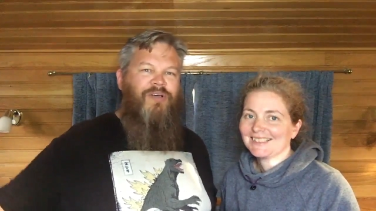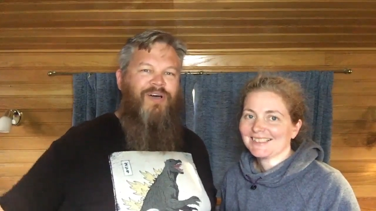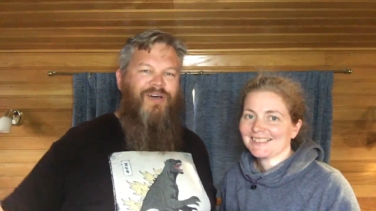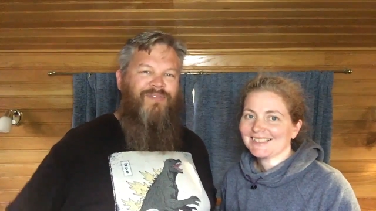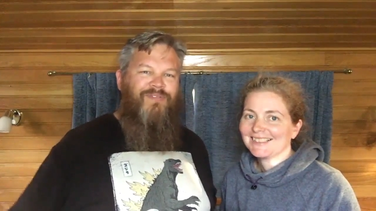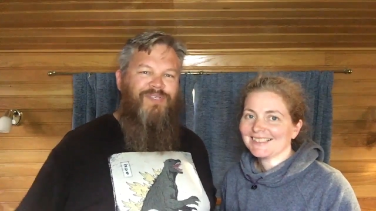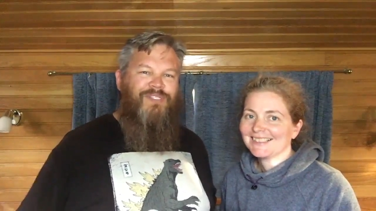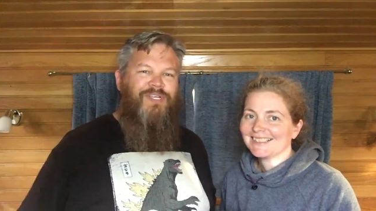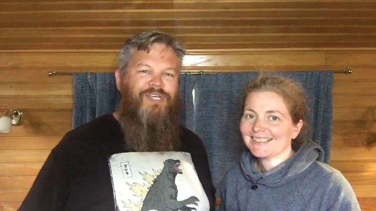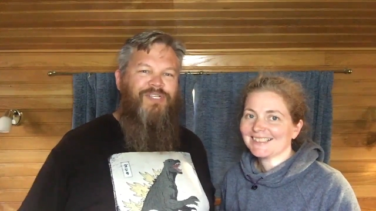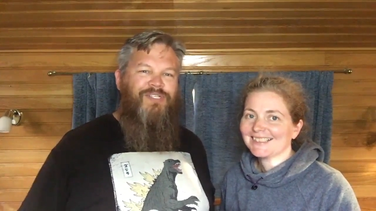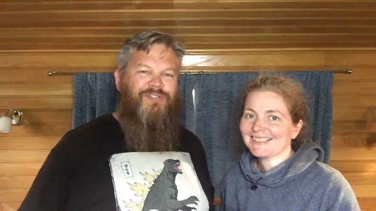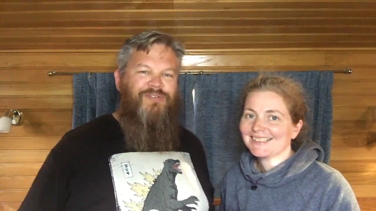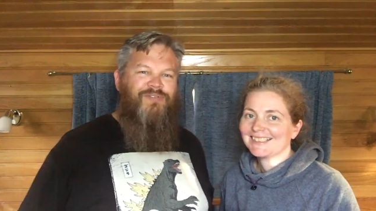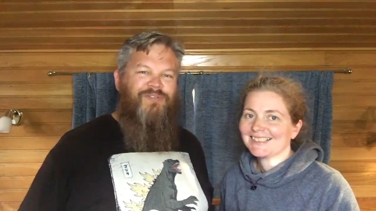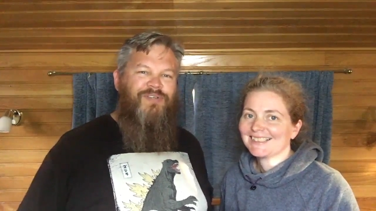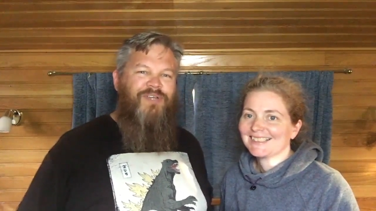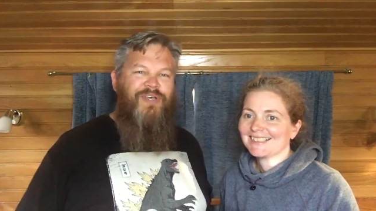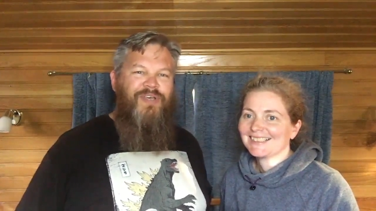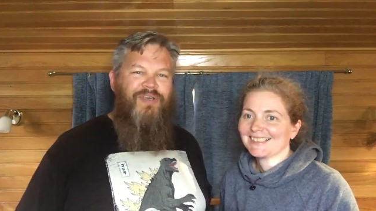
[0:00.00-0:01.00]

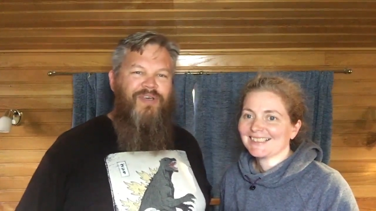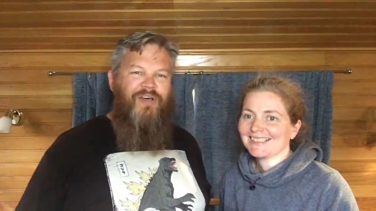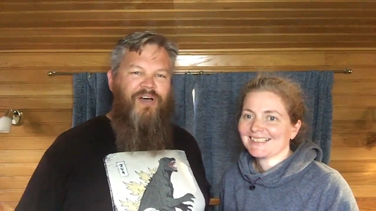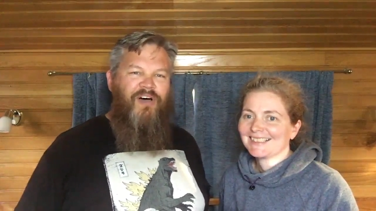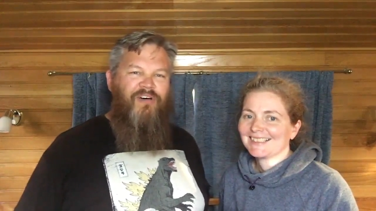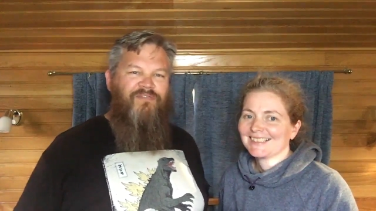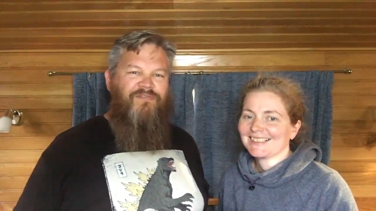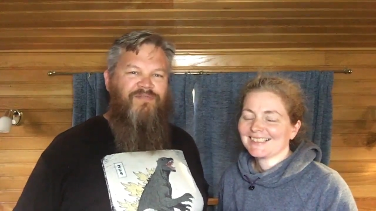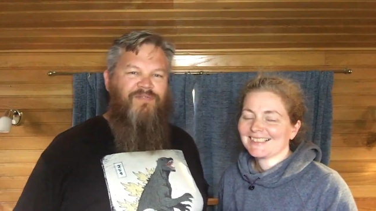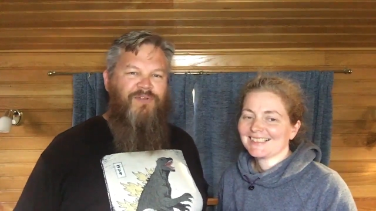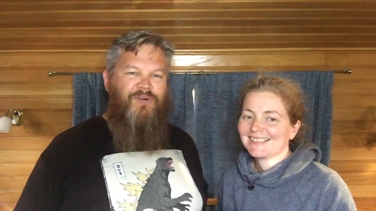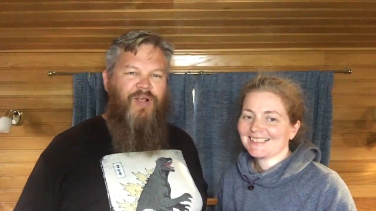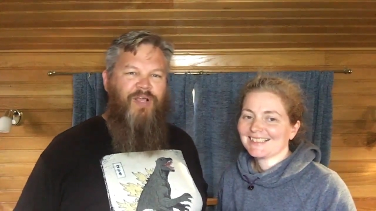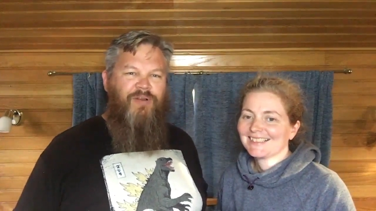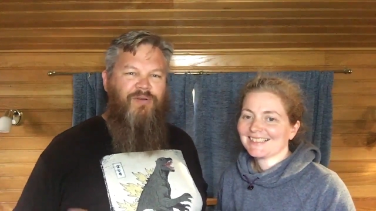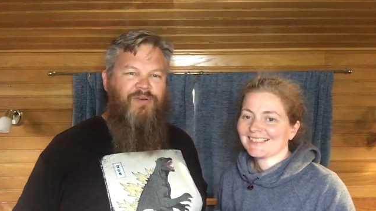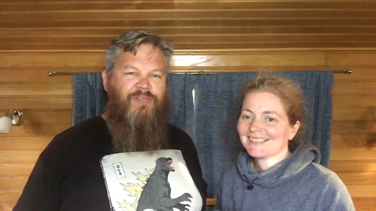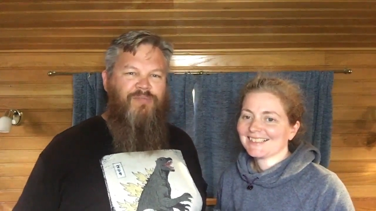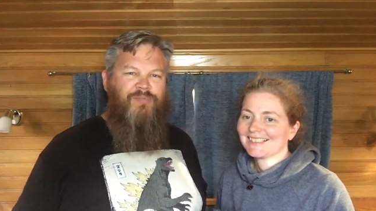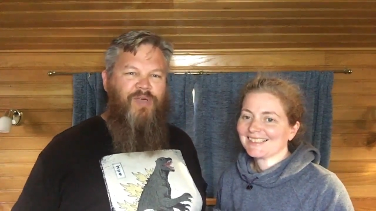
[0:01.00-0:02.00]
Speaker 1: conversation of
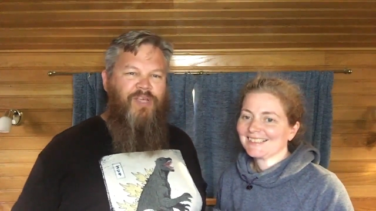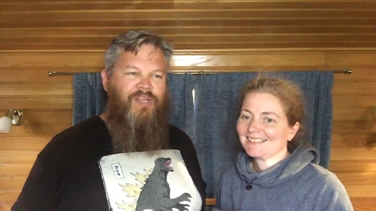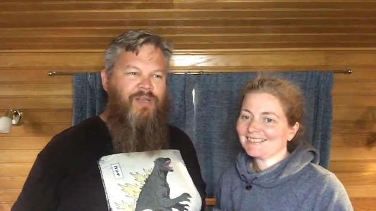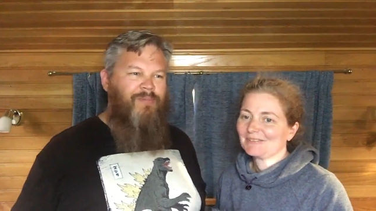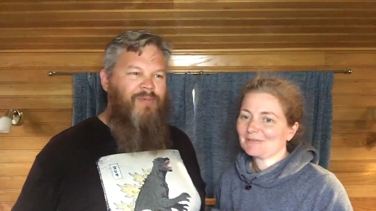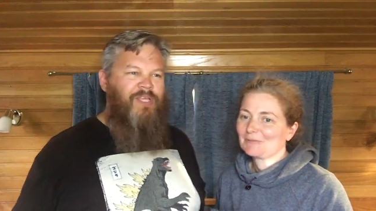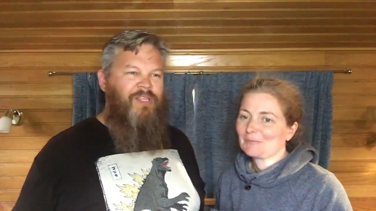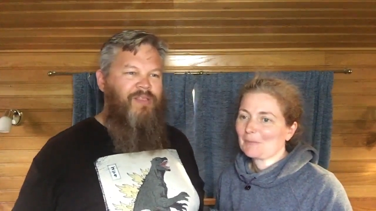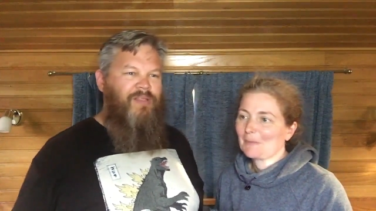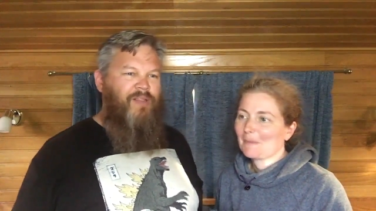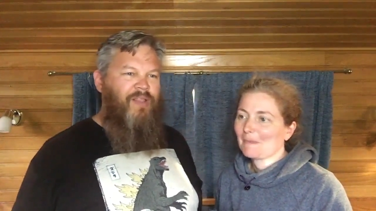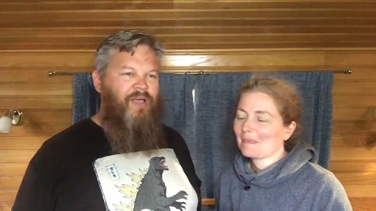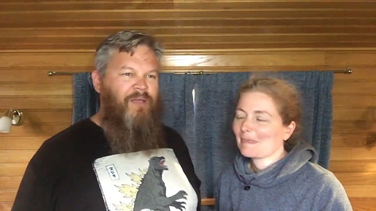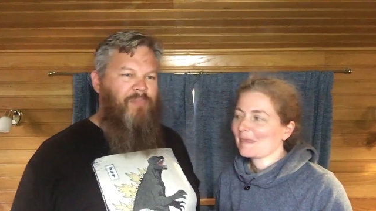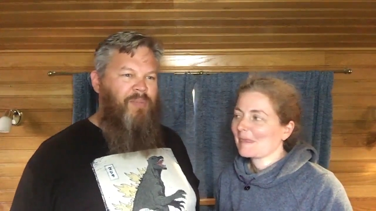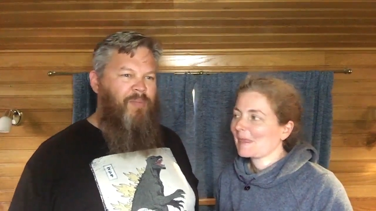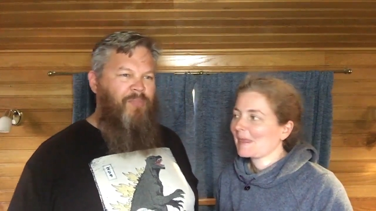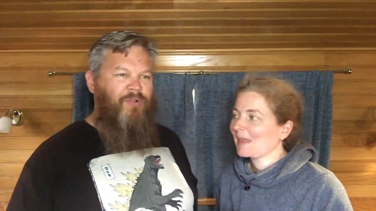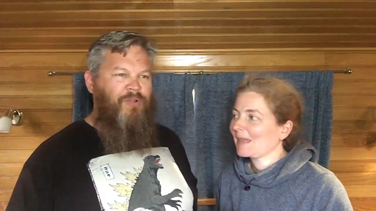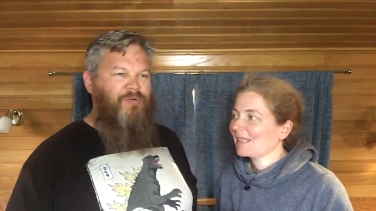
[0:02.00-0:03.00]
trying to explain to me that,
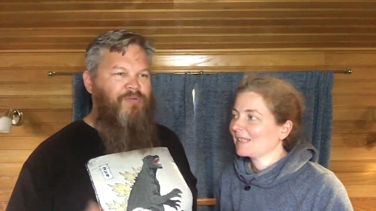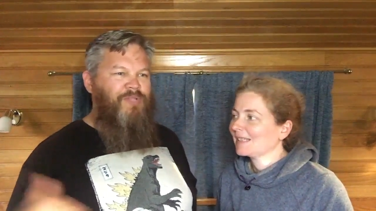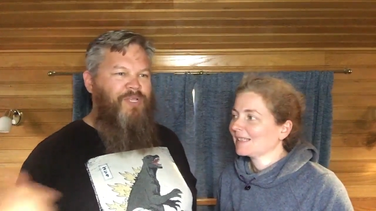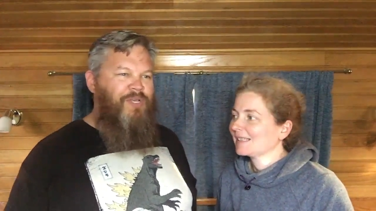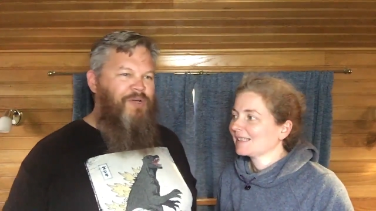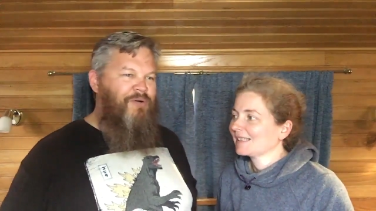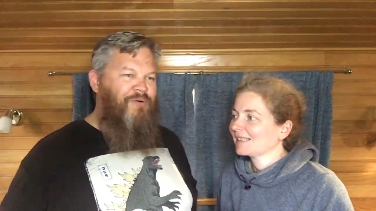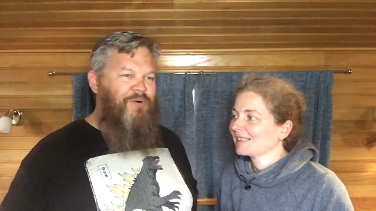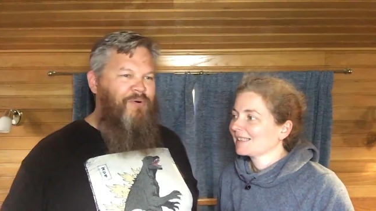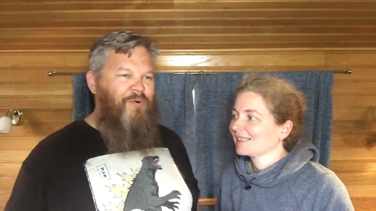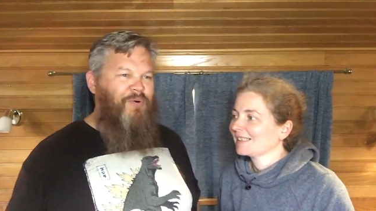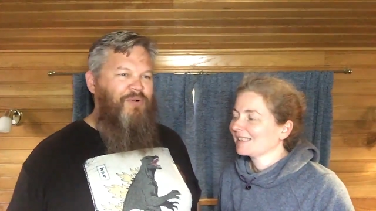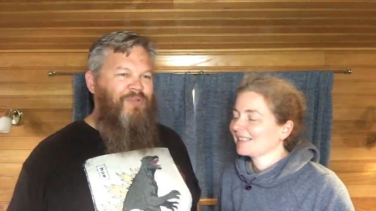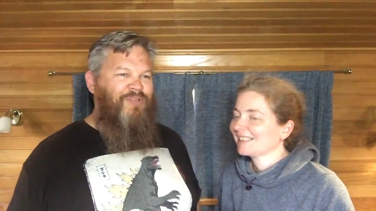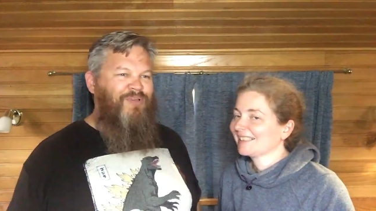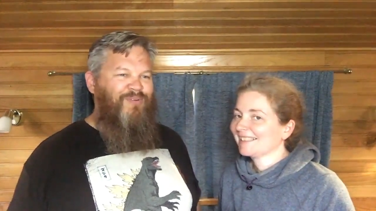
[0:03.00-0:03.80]
like, people only go north.